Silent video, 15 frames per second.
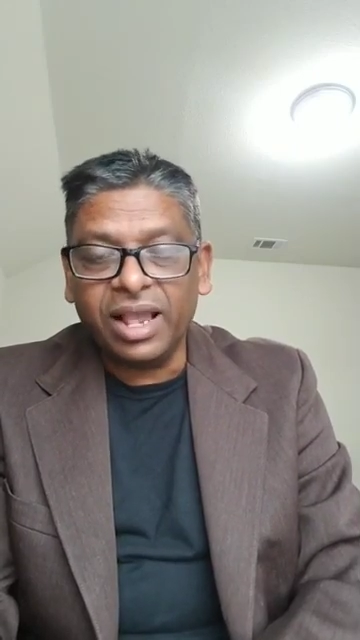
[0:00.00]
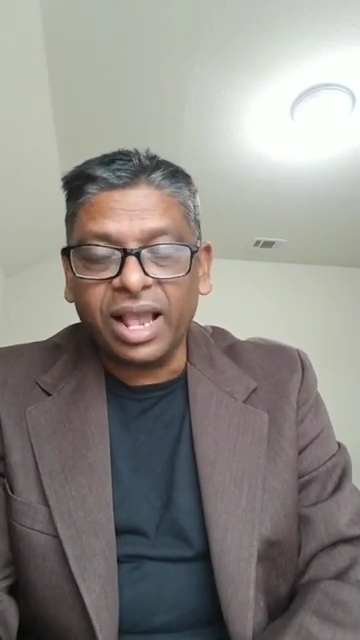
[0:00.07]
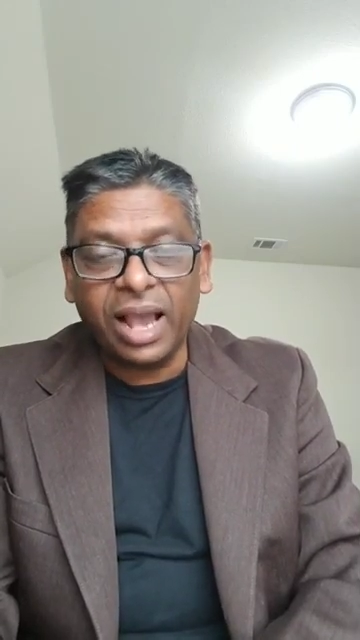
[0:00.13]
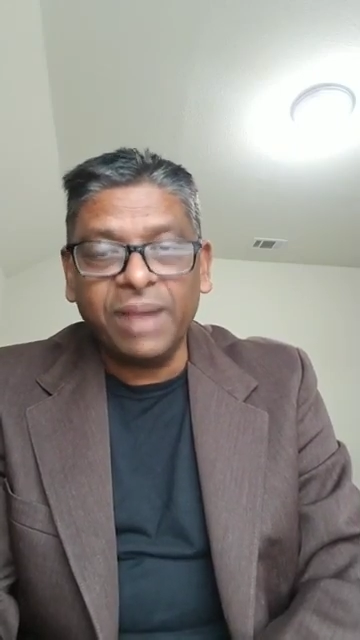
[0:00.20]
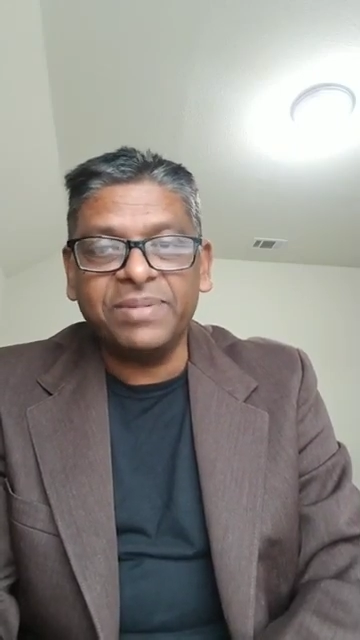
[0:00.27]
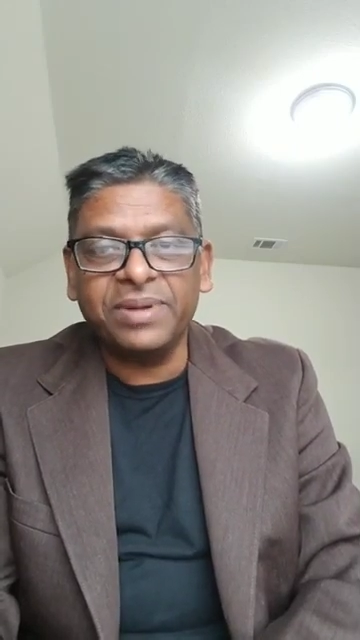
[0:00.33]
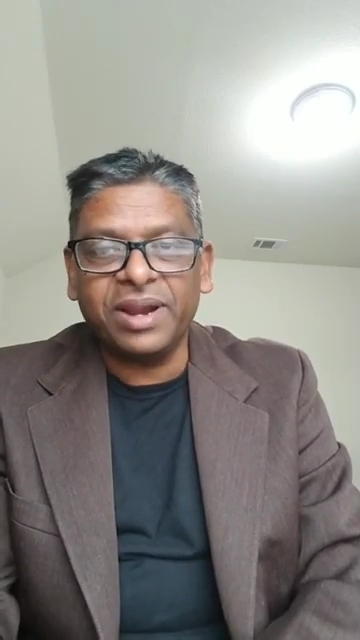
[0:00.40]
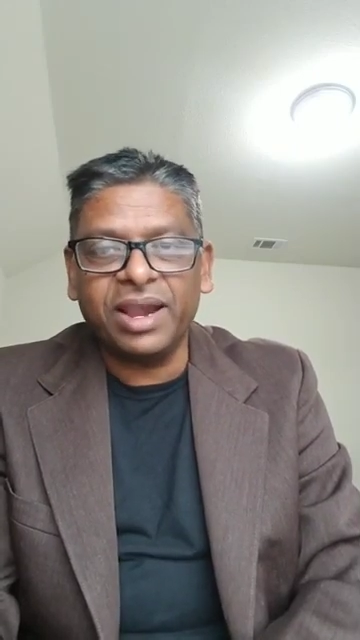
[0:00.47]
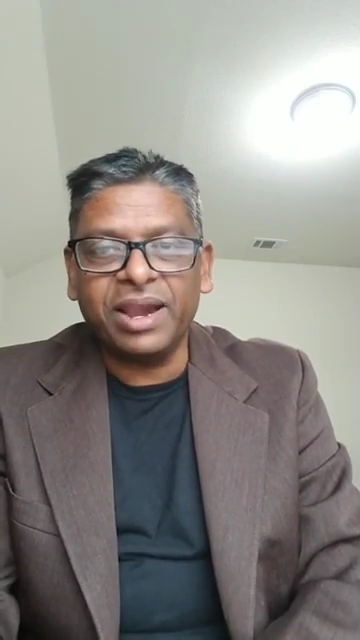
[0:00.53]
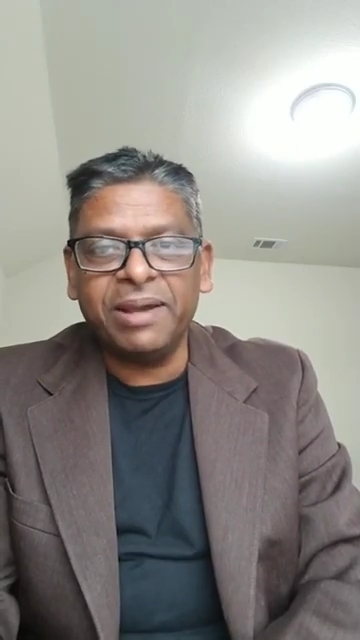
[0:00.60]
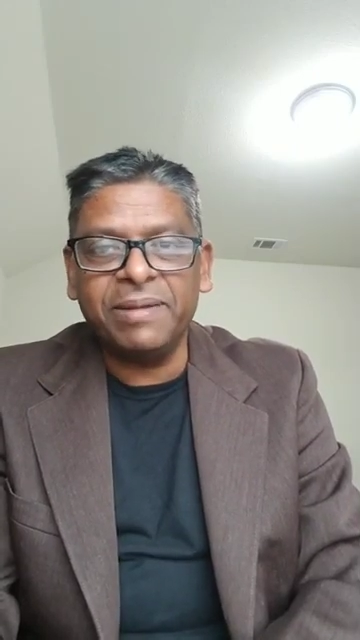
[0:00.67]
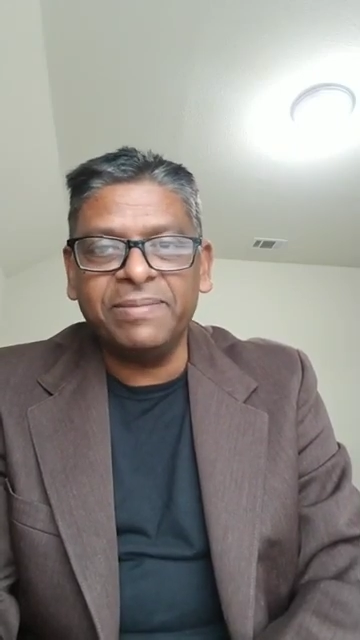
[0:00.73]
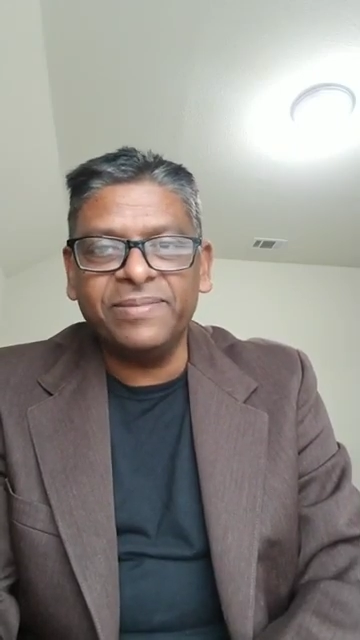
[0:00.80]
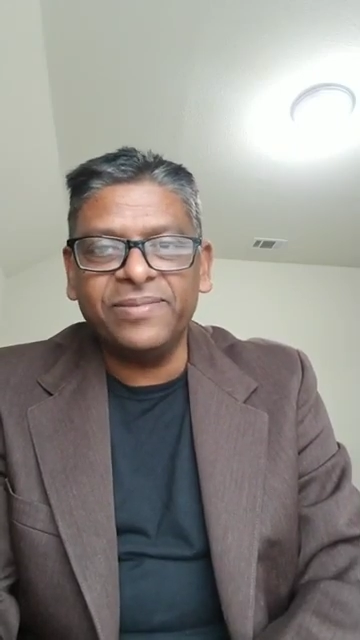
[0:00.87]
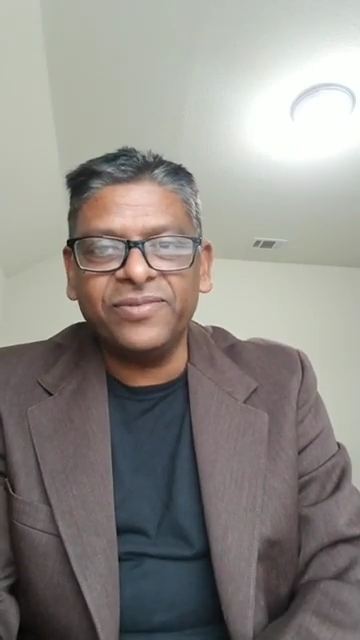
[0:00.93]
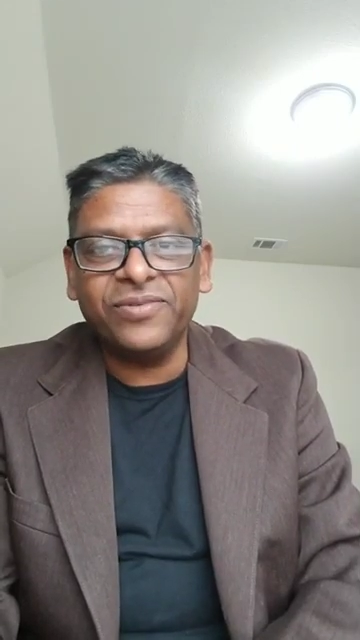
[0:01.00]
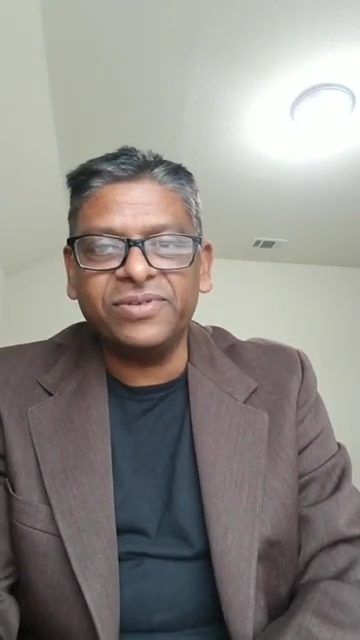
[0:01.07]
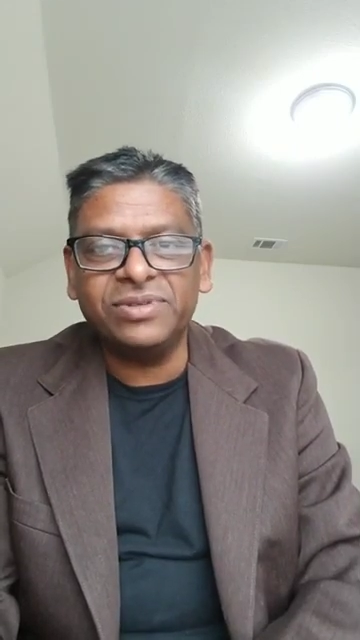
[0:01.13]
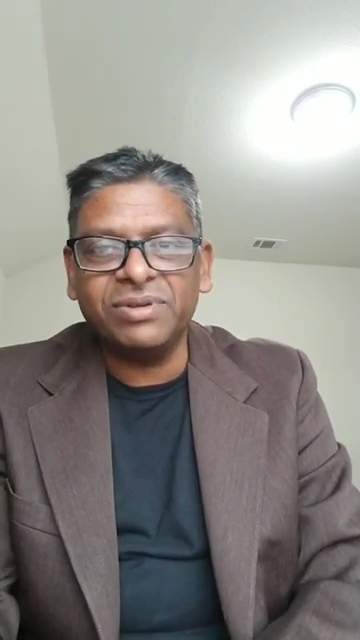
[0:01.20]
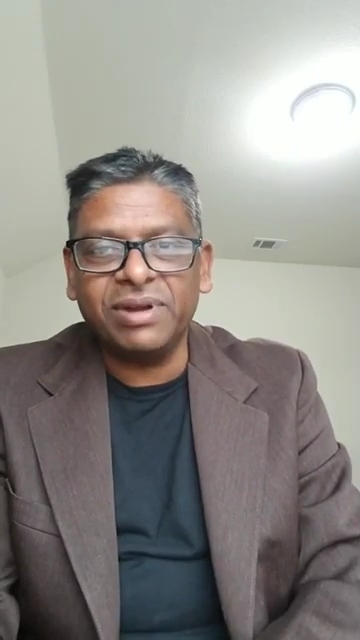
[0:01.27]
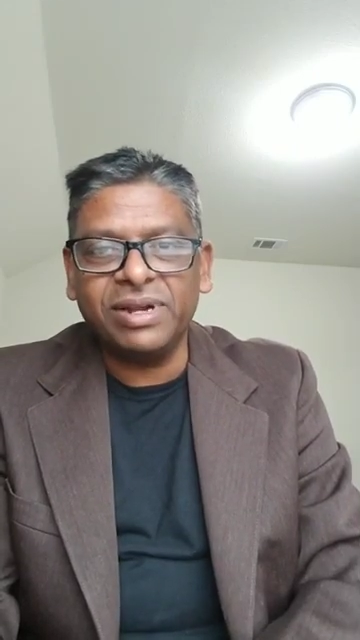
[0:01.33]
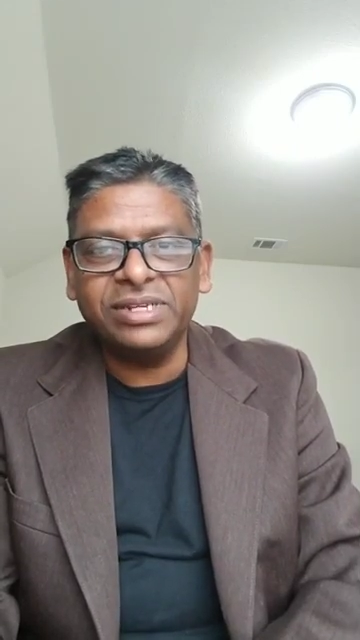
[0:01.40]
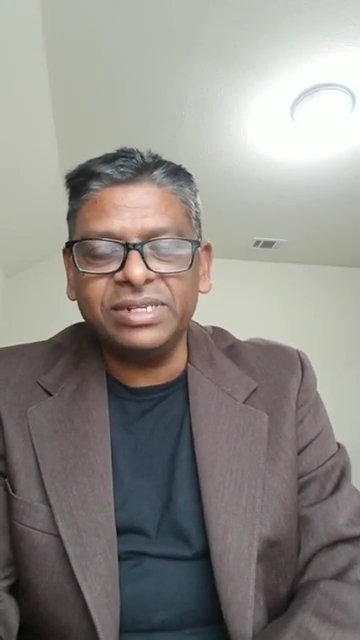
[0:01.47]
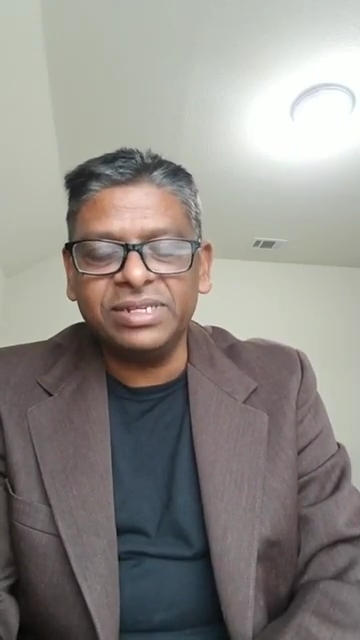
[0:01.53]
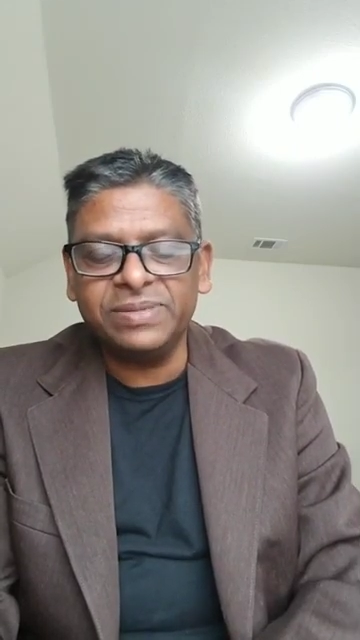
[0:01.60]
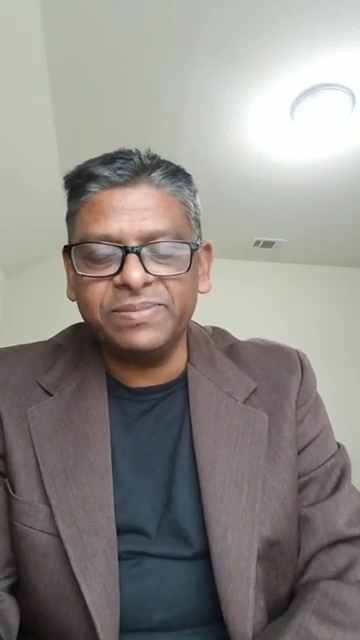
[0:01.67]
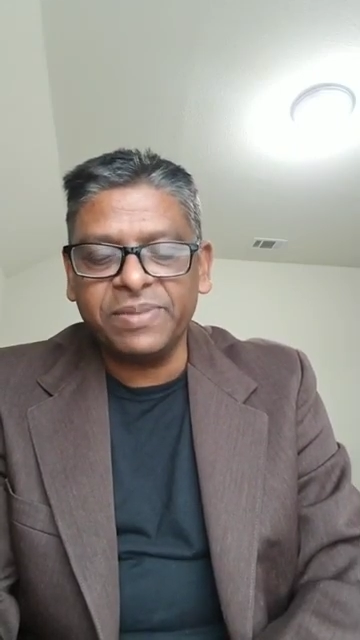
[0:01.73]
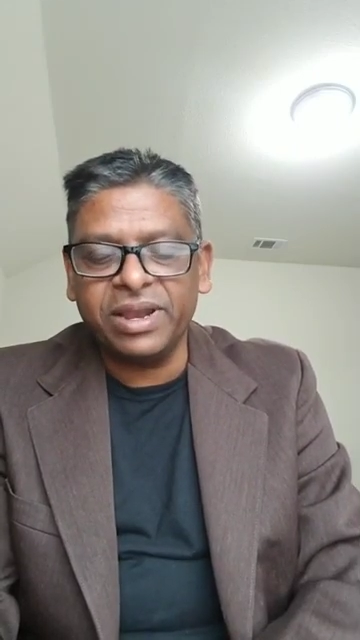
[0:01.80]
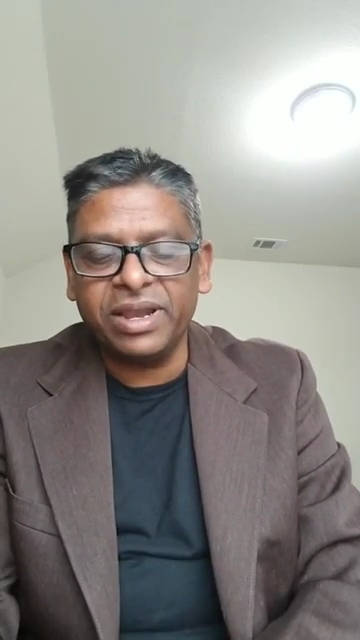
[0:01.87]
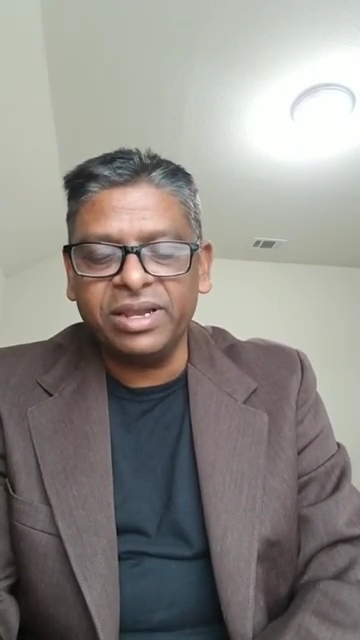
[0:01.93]
Abraham was a righteous
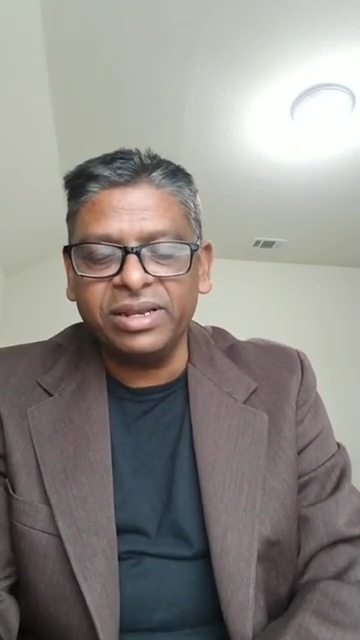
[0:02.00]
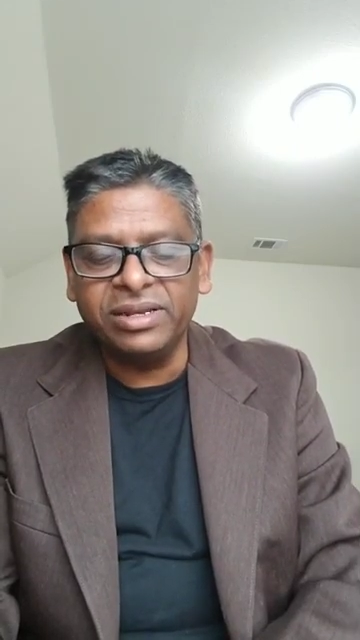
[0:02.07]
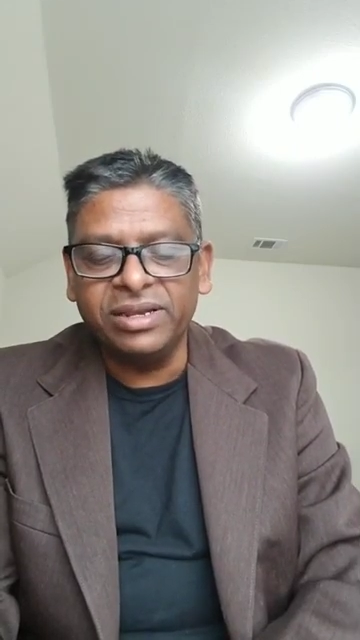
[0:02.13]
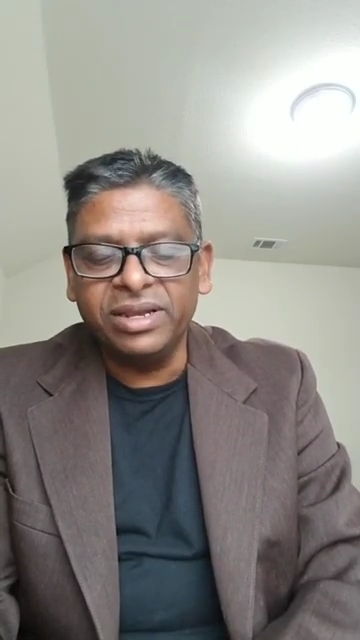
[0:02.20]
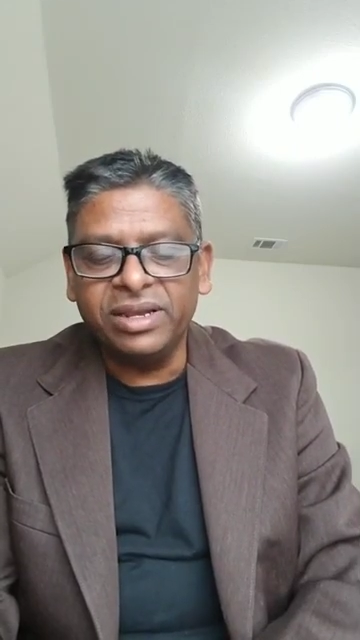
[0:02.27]
man.